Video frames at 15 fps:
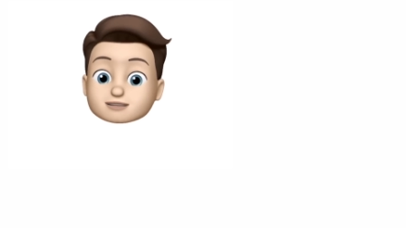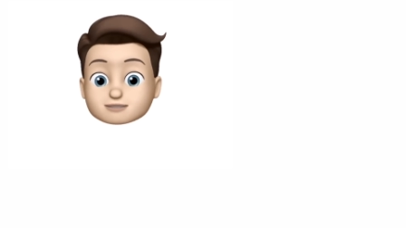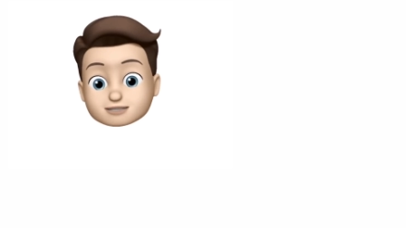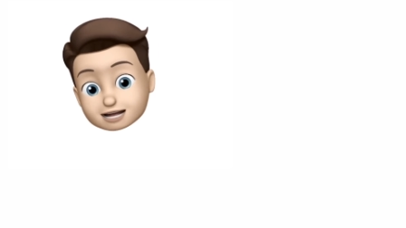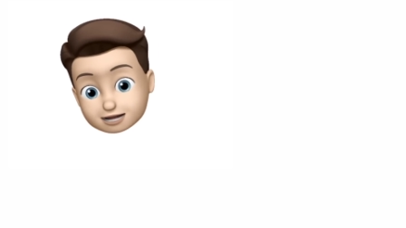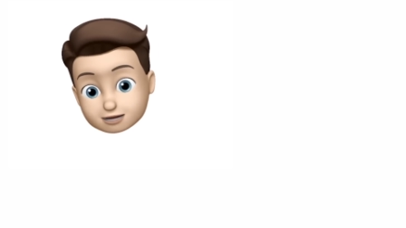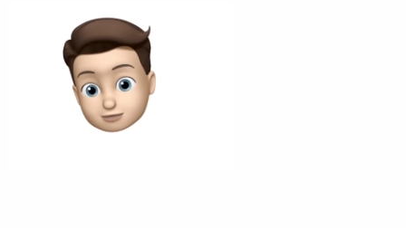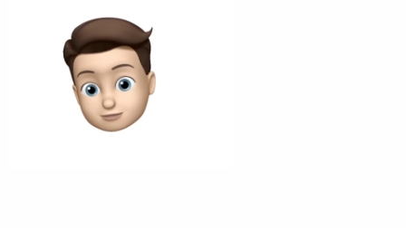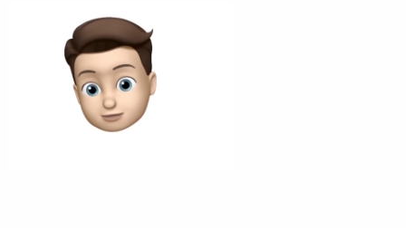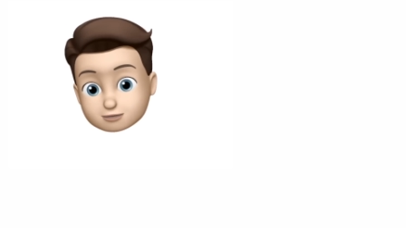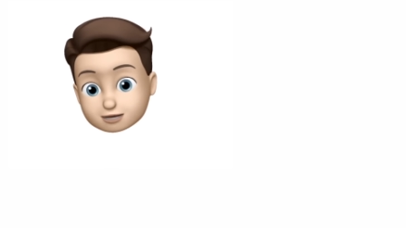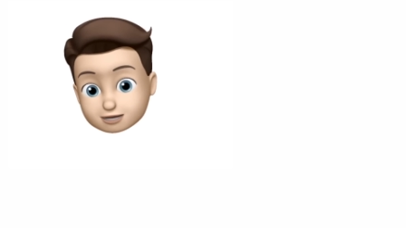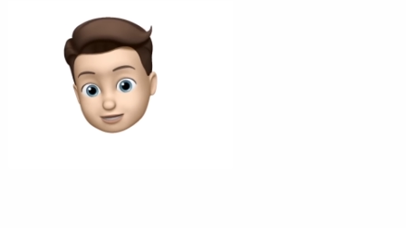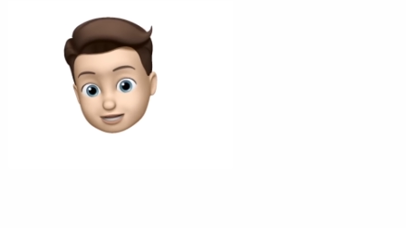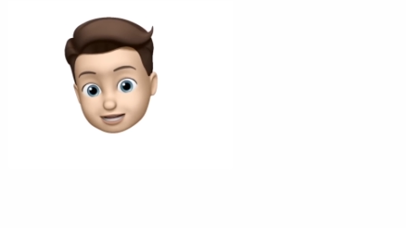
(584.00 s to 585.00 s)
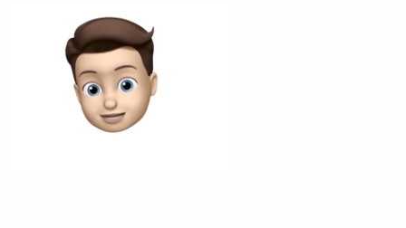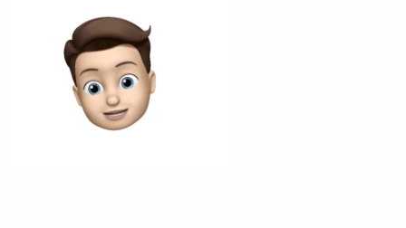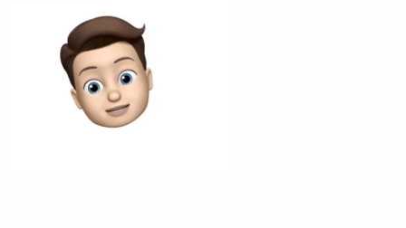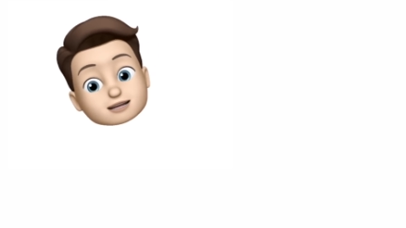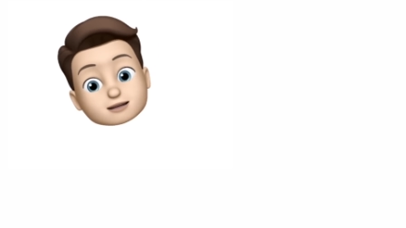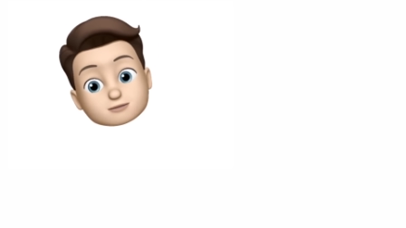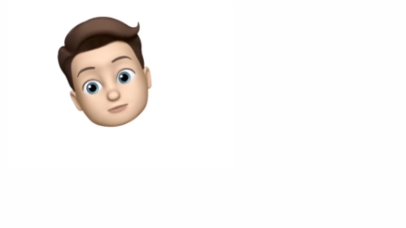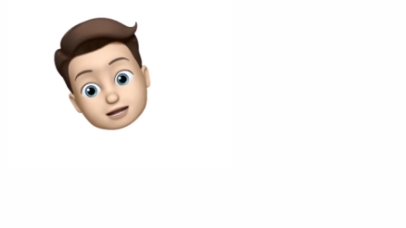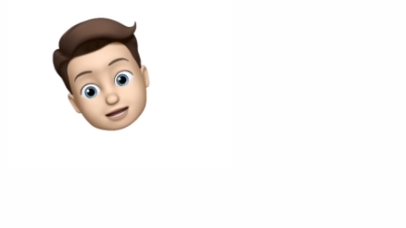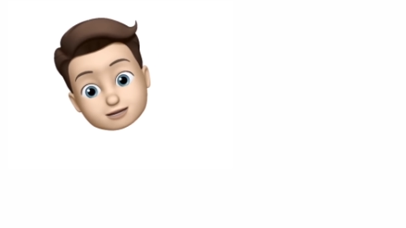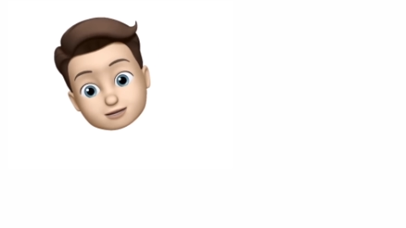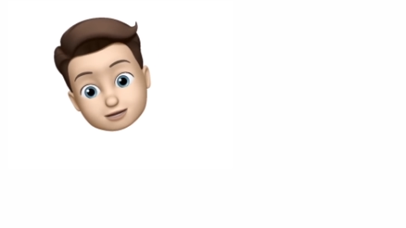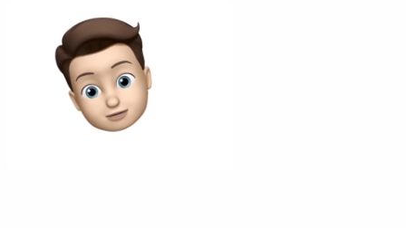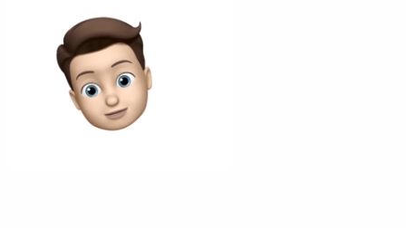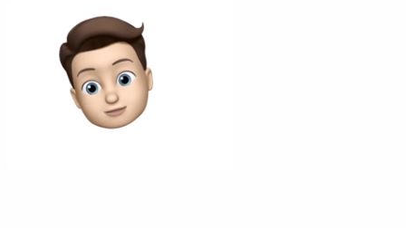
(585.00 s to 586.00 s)
Thank you for watching.
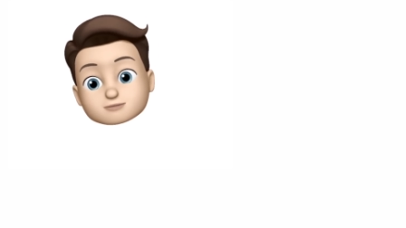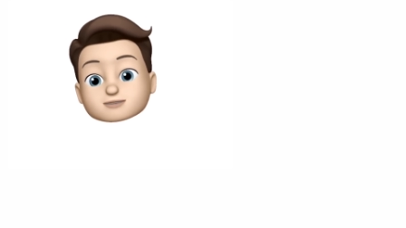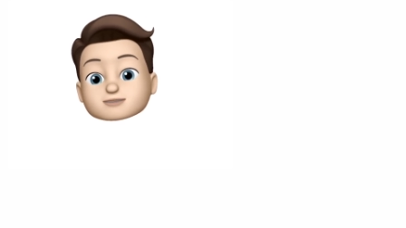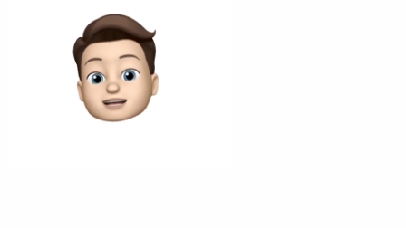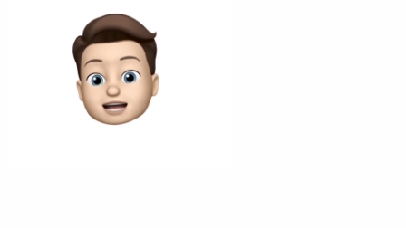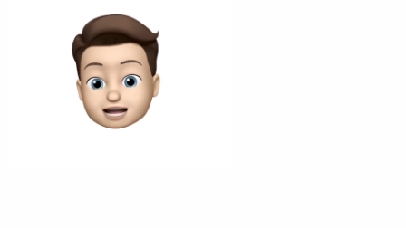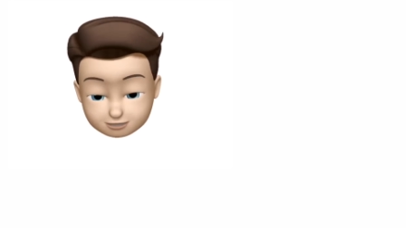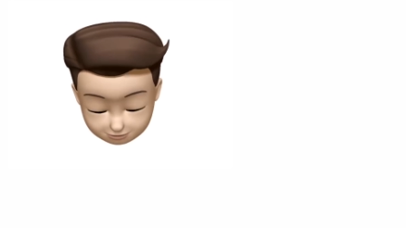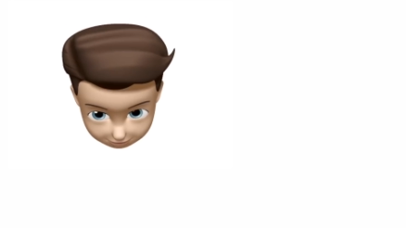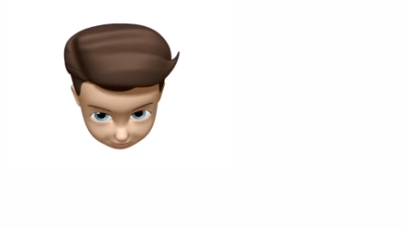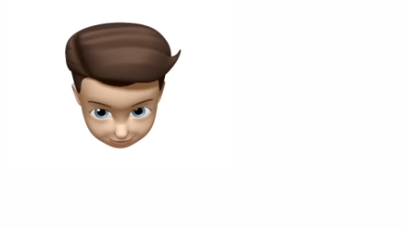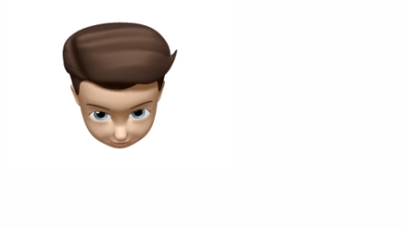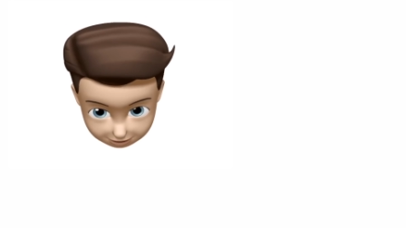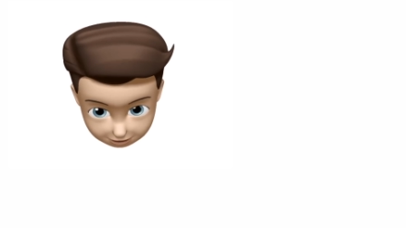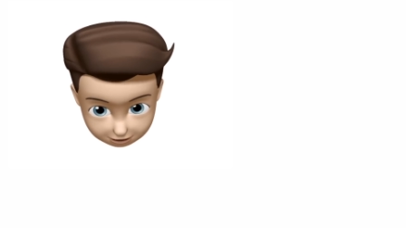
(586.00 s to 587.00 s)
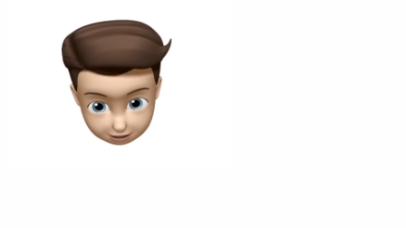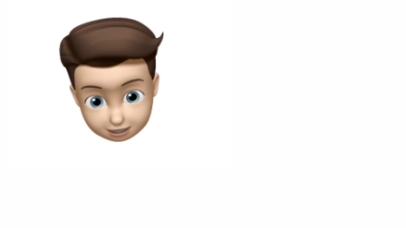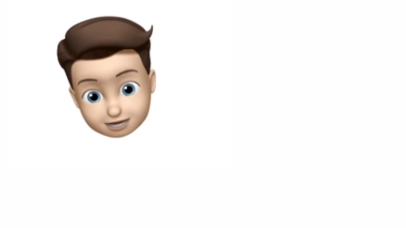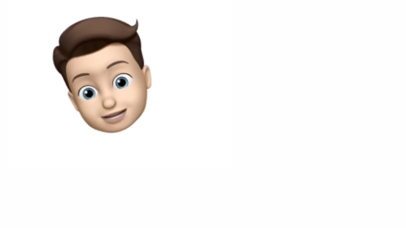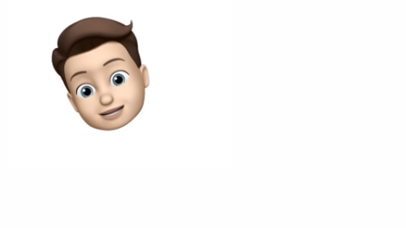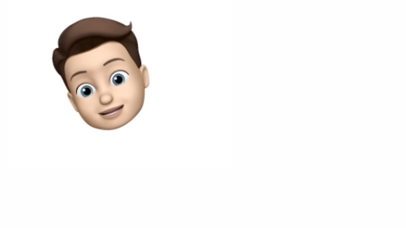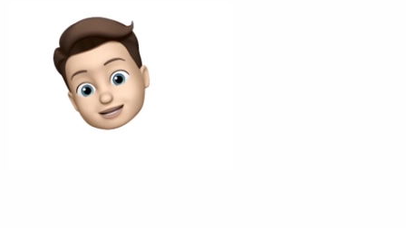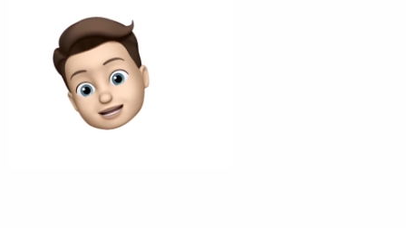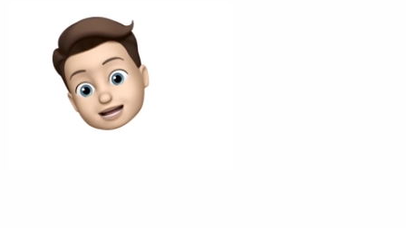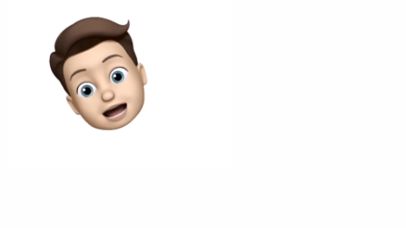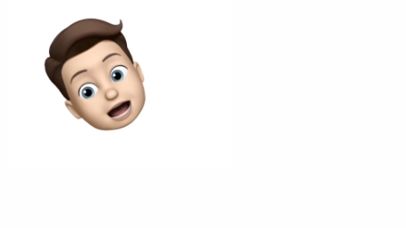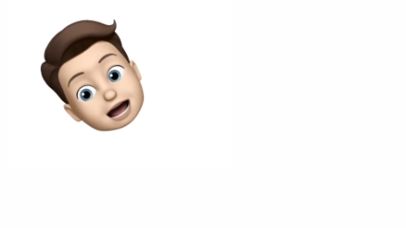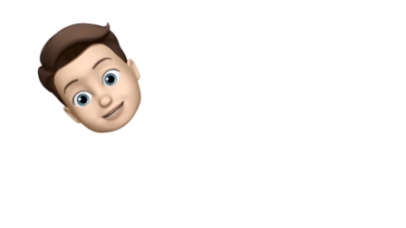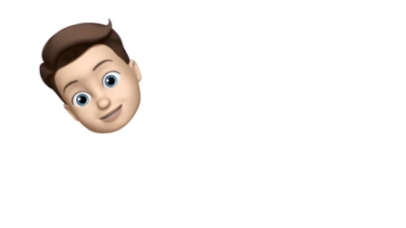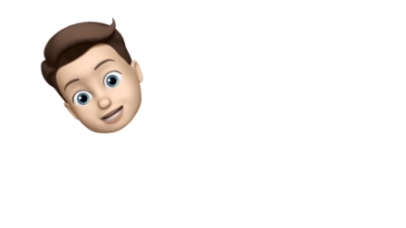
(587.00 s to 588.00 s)
Make sure you subscribe here
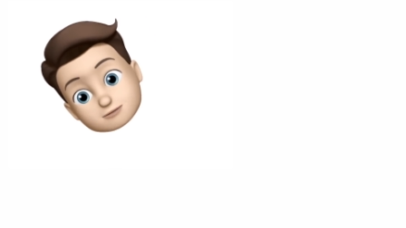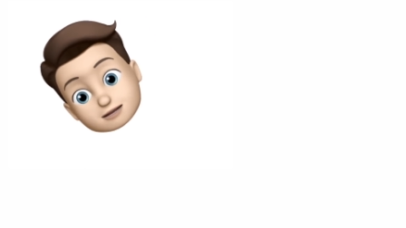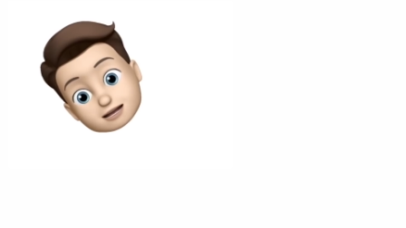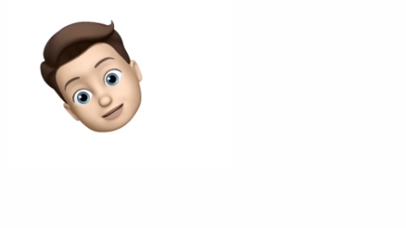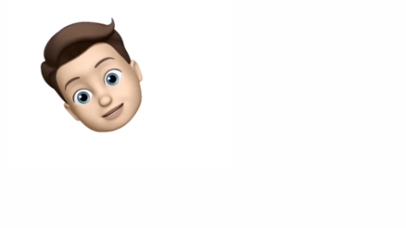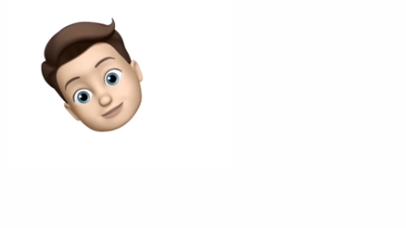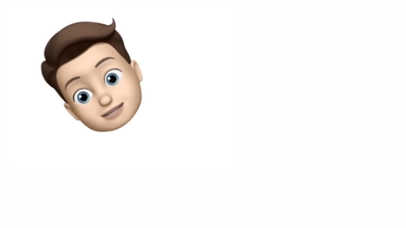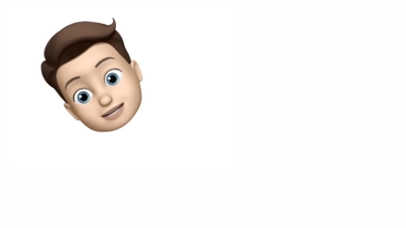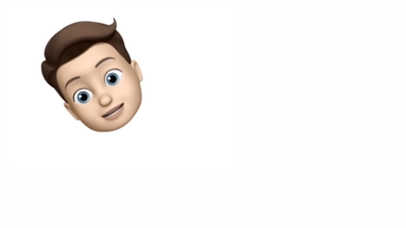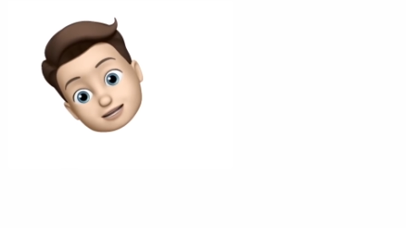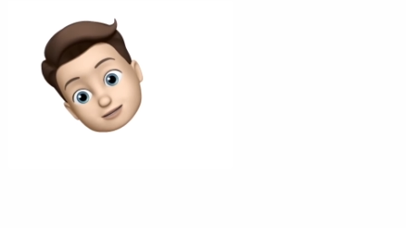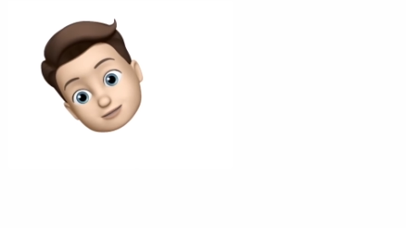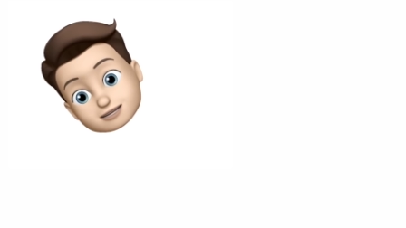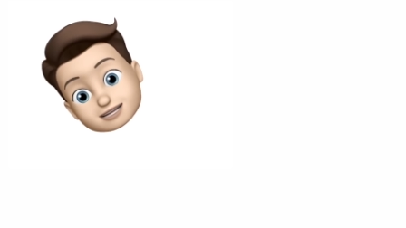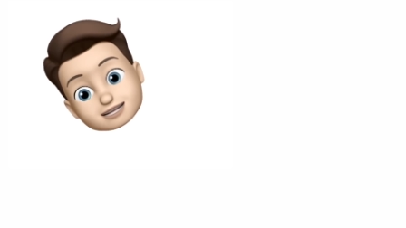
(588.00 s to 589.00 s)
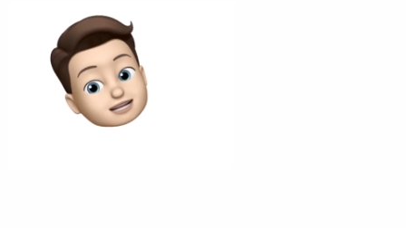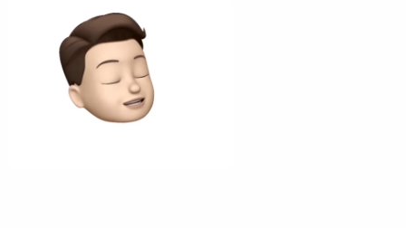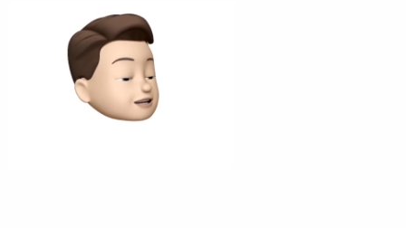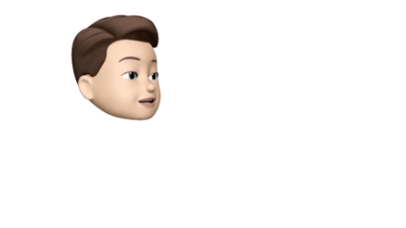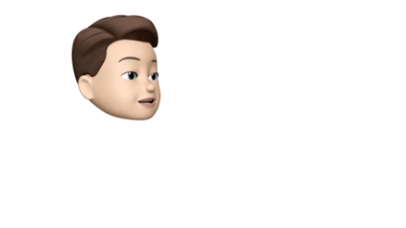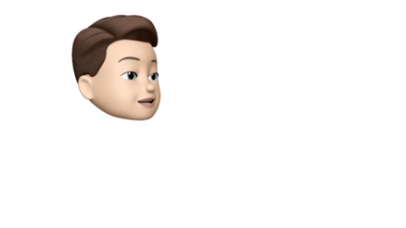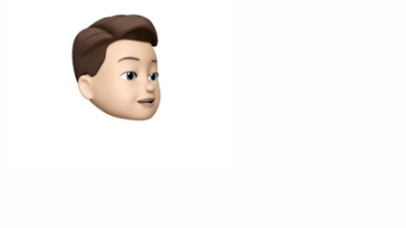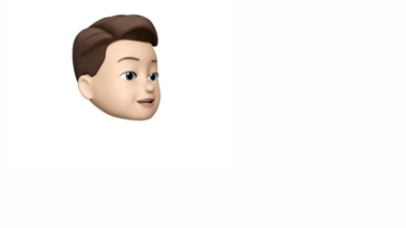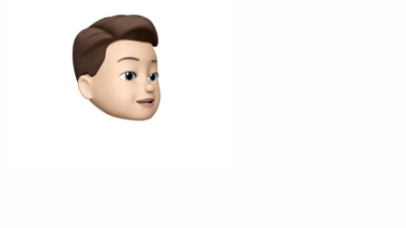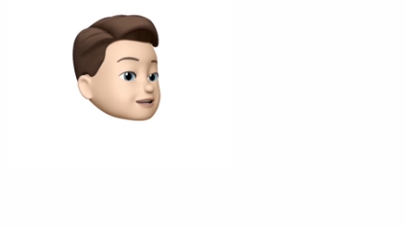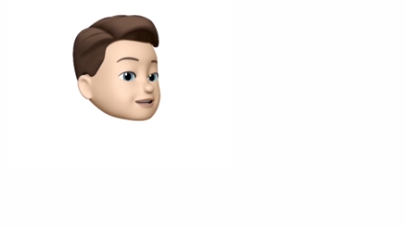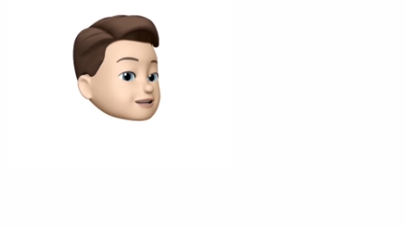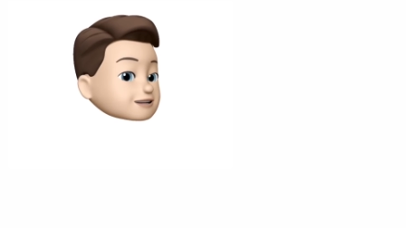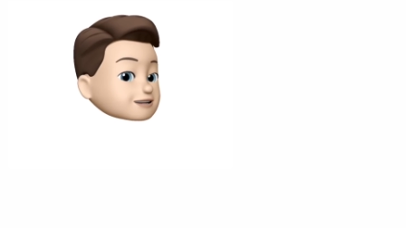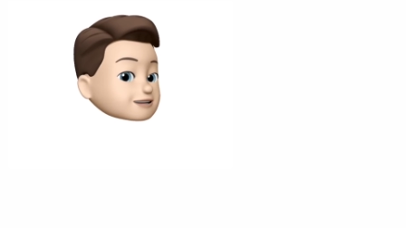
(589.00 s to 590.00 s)
and check my other videos
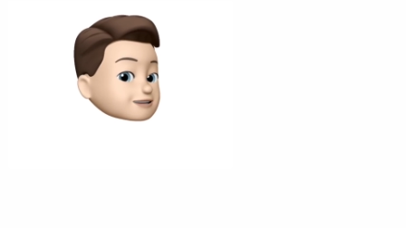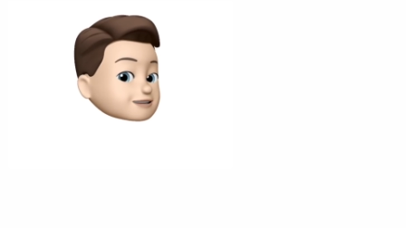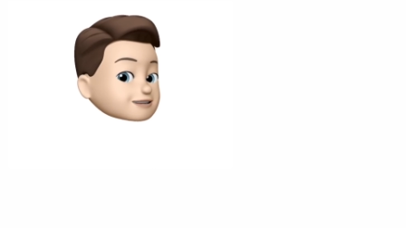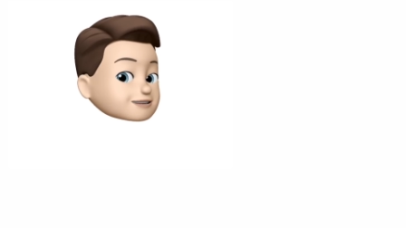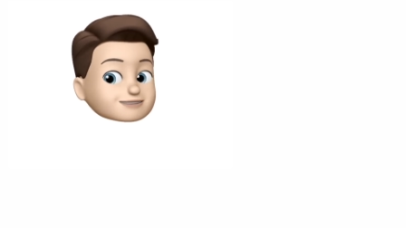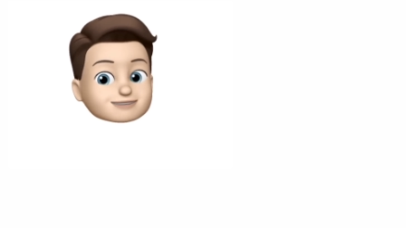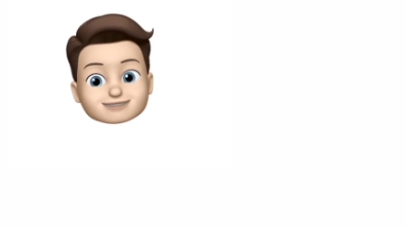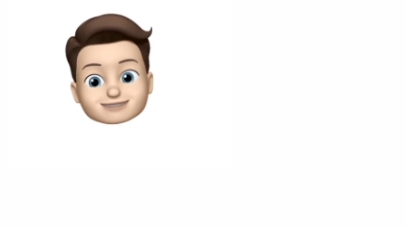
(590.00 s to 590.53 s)
right here.